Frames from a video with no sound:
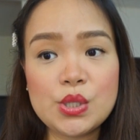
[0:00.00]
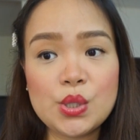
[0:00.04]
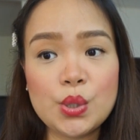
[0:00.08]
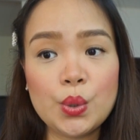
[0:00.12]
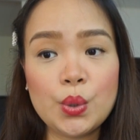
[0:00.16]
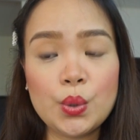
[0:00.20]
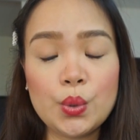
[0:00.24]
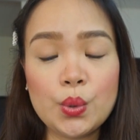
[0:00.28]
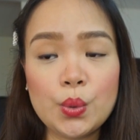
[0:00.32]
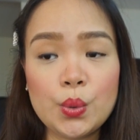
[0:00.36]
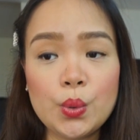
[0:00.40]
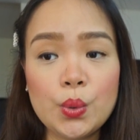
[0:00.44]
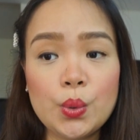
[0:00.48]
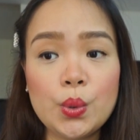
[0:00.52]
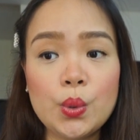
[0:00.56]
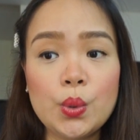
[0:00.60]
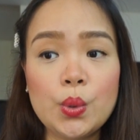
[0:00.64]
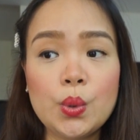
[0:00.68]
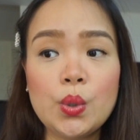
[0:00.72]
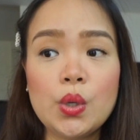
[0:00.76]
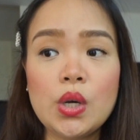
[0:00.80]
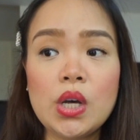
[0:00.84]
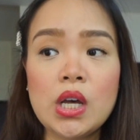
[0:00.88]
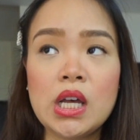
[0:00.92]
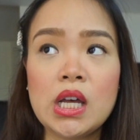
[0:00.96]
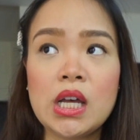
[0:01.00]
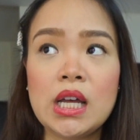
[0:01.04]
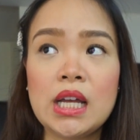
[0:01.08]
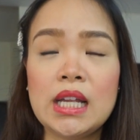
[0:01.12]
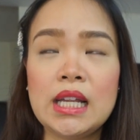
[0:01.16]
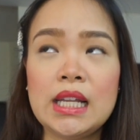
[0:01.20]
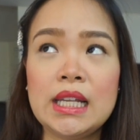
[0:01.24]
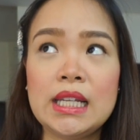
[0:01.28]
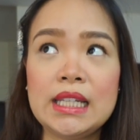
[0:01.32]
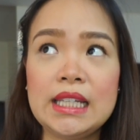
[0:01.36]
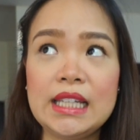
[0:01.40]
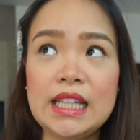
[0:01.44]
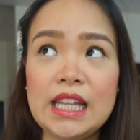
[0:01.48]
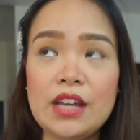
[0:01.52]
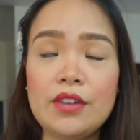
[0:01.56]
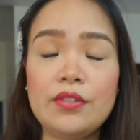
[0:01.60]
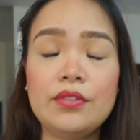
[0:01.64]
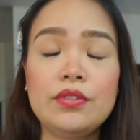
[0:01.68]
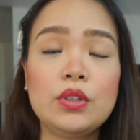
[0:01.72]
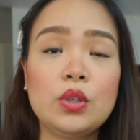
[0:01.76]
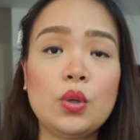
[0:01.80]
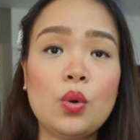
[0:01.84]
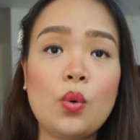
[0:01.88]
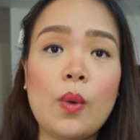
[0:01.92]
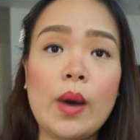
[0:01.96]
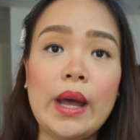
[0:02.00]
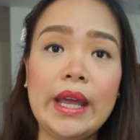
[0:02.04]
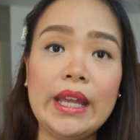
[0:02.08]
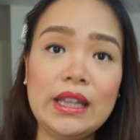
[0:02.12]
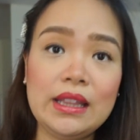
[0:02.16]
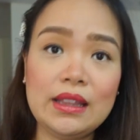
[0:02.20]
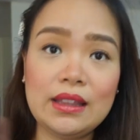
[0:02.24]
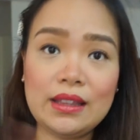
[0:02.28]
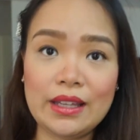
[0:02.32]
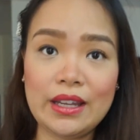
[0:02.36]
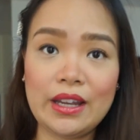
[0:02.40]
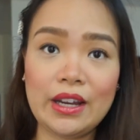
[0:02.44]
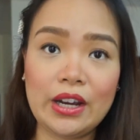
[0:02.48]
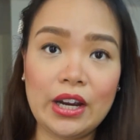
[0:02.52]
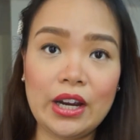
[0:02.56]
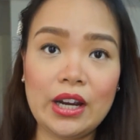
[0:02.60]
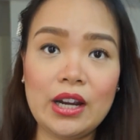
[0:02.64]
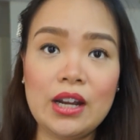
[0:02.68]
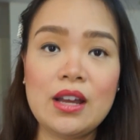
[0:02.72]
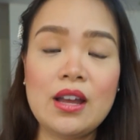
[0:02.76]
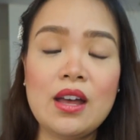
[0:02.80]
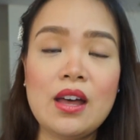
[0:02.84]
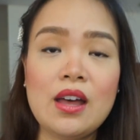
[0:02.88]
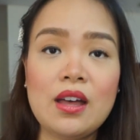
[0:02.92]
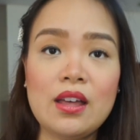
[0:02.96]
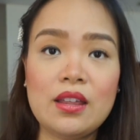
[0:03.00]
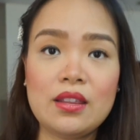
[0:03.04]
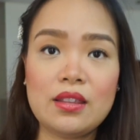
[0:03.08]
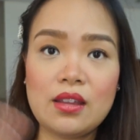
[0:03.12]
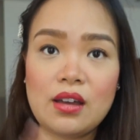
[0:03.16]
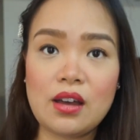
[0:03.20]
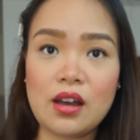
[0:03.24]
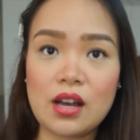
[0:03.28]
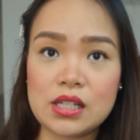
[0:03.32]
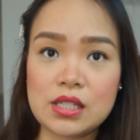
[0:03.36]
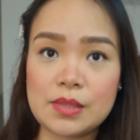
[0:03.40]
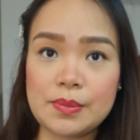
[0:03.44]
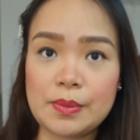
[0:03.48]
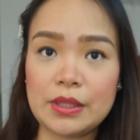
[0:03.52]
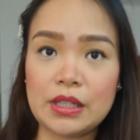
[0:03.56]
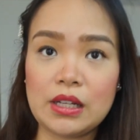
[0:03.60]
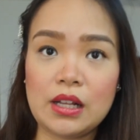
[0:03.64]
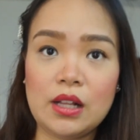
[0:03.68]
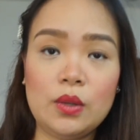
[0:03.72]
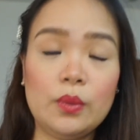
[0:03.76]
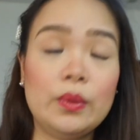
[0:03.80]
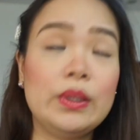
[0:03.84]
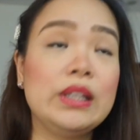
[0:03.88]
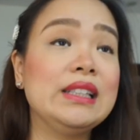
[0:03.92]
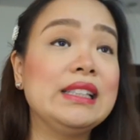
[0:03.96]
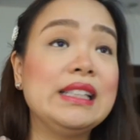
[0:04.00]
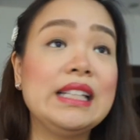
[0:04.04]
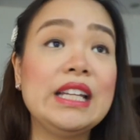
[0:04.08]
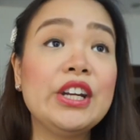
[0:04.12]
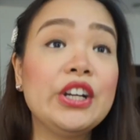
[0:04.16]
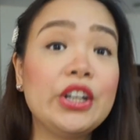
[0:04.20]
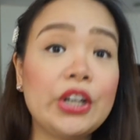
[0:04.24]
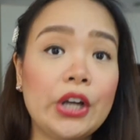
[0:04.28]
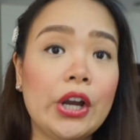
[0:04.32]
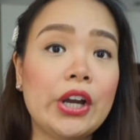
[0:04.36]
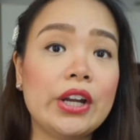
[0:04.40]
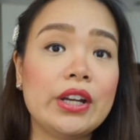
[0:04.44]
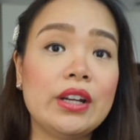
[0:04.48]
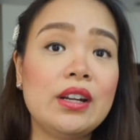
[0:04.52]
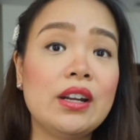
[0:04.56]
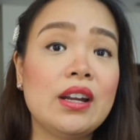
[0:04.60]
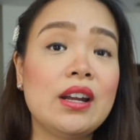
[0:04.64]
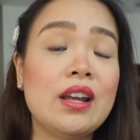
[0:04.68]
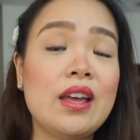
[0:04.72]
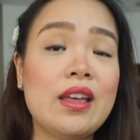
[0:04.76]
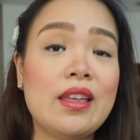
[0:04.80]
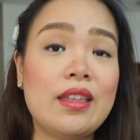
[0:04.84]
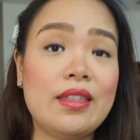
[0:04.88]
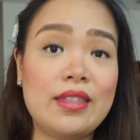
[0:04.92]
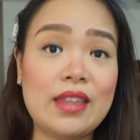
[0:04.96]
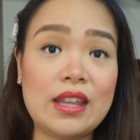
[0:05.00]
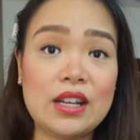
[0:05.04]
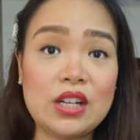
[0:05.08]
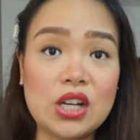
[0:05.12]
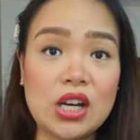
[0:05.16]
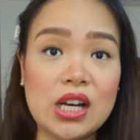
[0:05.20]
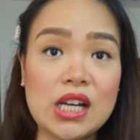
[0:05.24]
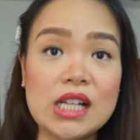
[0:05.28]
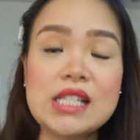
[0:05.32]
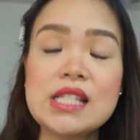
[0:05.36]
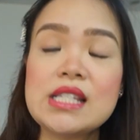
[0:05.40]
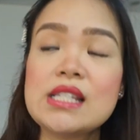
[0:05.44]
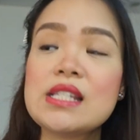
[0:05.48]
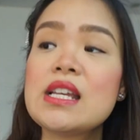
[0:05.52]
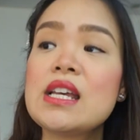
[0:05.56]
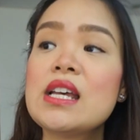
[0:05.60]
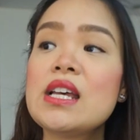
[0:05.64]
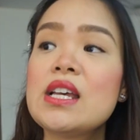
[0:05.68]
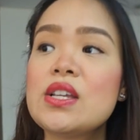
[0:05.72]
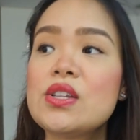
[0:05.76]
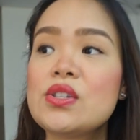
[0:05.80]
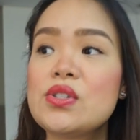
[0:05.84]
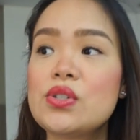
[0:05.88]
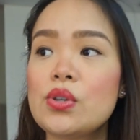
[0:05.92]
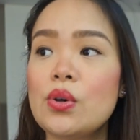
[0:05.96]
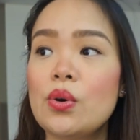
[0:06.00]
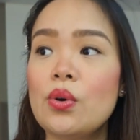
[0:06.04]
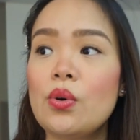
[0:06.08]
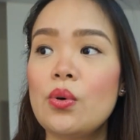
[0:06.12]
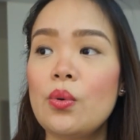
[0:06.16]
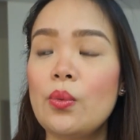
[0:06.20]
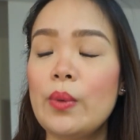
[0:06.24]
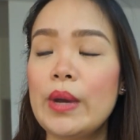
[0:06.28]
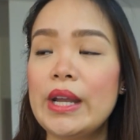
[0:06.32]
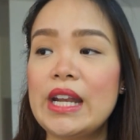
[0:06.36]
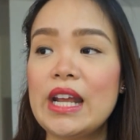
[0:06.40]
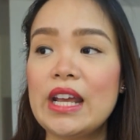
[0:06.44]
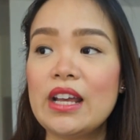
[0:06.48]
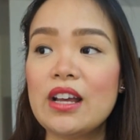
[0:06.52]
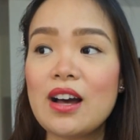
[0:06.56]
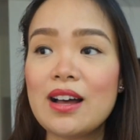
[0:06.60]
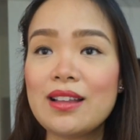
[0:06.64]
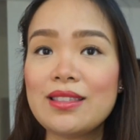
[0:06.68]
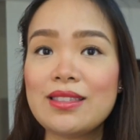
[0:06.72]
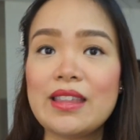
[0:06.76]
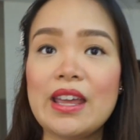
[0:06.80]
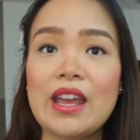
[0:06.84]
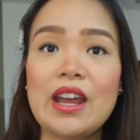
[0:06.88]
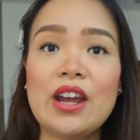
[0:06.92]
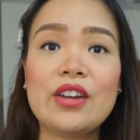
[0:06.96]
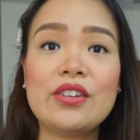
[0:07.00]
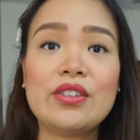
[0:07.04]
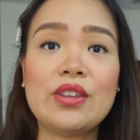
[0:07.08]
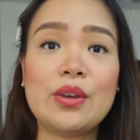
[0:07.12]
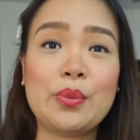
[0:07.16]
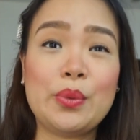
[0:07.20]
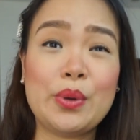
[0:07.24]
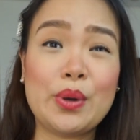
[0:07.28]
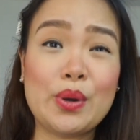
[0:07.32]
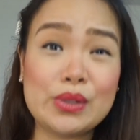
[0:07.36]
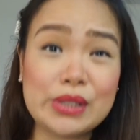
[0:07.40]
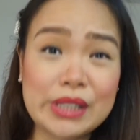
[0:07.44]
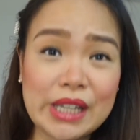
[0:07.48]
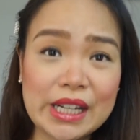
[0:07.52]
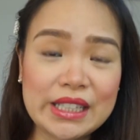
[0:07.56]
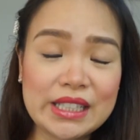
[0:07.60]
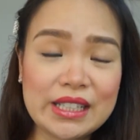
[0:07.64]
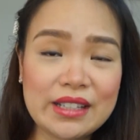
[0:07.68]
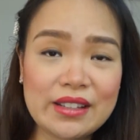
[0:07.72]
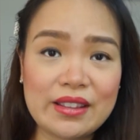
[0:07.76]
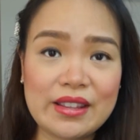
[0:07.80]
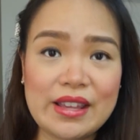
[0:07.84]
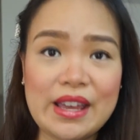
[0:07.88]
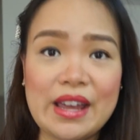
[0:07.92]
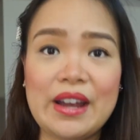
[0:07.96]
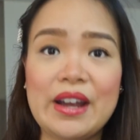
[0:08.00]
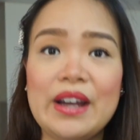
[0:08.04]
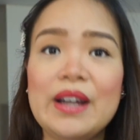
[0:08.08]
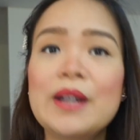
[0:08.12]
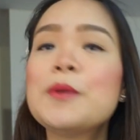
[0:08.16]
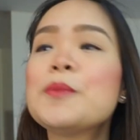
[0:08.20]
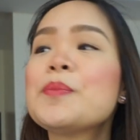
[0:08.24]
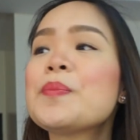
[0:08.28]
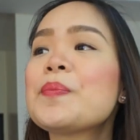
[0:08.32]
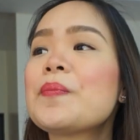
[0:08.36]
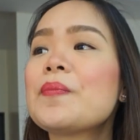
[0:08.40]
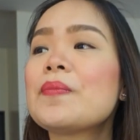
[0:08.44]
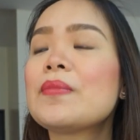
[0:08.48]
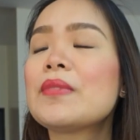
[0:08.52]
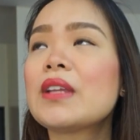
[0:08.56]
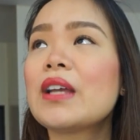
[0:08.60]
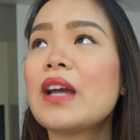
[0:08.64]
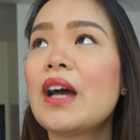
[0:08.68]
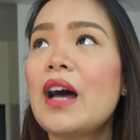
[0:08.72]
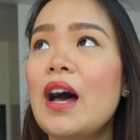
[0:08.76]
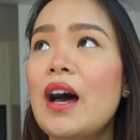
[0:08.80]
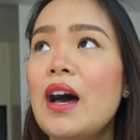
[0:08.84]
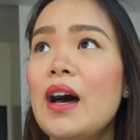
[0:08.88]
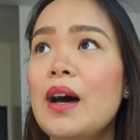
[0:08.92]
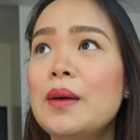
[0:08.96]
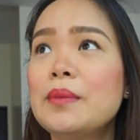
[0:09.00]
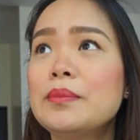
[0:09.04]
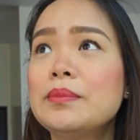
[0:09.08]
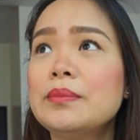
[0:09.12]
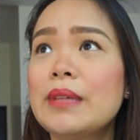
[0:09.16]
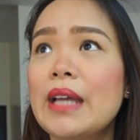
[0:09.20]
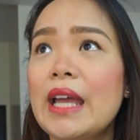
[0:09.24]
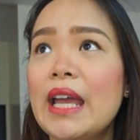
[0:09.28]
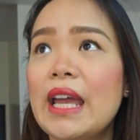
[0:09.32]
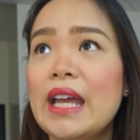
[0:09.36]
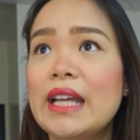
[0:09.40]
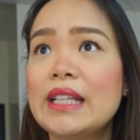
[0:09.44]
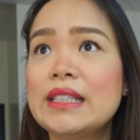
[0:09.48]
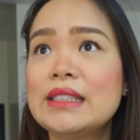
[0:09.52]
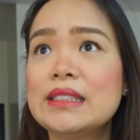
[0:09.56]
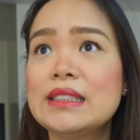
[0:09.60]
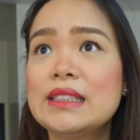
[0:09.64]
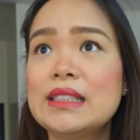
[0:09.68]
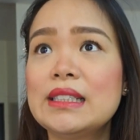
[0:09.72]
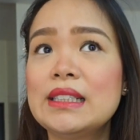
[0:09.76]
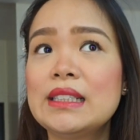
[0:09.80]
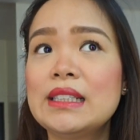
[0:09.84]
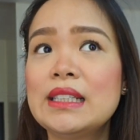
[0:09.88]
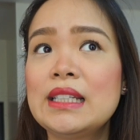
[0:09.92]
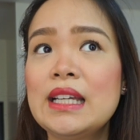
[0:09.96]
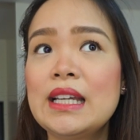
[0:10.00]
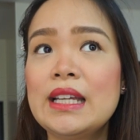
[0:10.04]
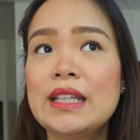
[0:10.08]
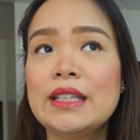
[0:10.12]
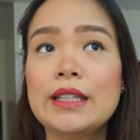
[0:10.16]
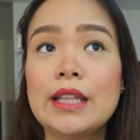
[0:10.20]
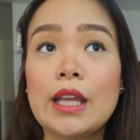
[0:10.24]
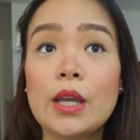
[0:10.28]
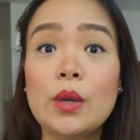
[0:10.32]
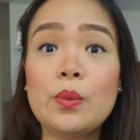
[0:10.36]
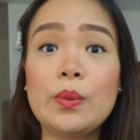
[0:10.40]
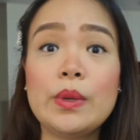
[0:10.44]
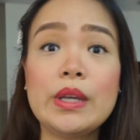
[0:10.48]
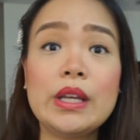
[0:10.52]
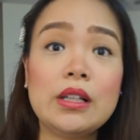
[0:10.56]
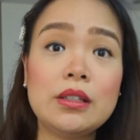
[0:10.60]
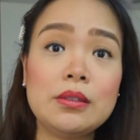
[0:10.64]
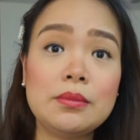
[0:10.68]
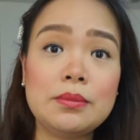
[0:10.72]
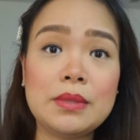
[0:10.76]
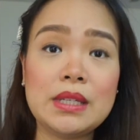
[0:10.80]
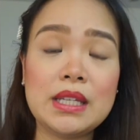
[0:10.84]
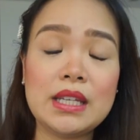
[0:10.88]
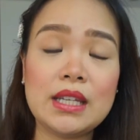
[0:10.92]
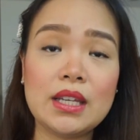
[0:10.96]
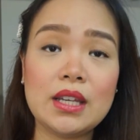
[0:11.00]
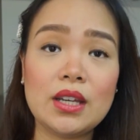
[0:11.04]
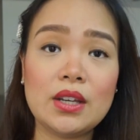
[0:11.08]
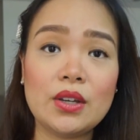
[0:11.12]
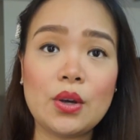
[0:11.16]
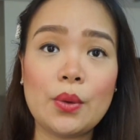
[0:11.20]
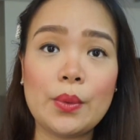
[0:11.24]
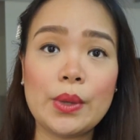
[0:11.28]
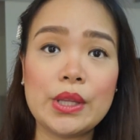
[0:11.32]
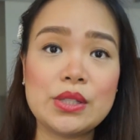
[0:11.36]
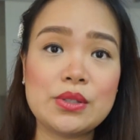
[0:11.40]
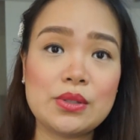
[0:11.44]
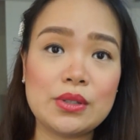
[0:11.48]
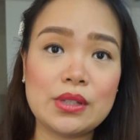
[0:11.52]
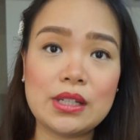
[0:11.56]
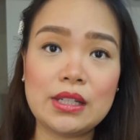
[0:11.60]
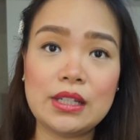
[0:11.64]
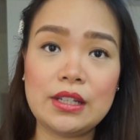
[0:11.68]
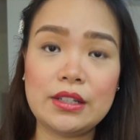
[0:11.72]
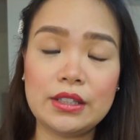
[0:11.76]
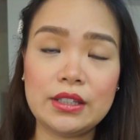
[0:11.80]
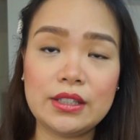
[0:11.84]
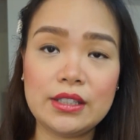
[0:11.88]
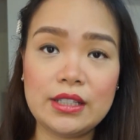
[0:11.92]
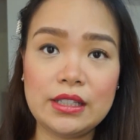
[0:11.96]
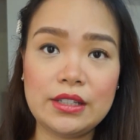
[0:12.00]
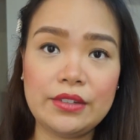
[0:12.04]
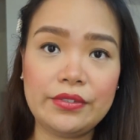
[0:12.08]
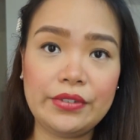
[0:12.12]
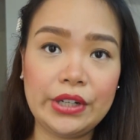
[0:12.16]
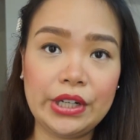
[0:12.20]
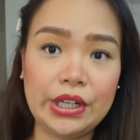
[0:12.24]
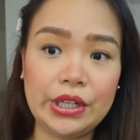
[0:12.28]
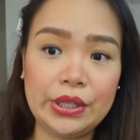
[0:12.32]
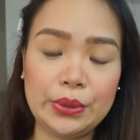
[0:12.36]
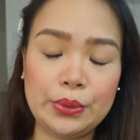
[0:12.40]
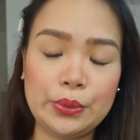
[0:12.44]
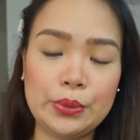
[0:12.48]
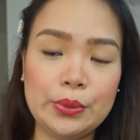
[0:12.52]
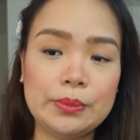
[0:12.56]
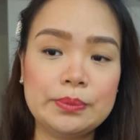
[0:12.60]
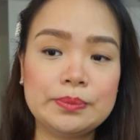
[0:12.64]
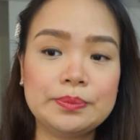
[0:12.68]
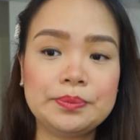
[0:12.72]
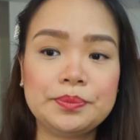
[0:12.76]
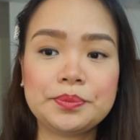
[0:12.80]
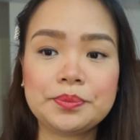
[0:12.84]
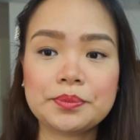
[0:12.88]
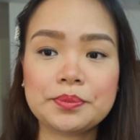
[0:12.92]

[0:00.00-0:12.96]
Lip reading: who lived quite near the hospital, well, nearer than us. So when I got there, they were already there, and they wheeled me going to the delivery room.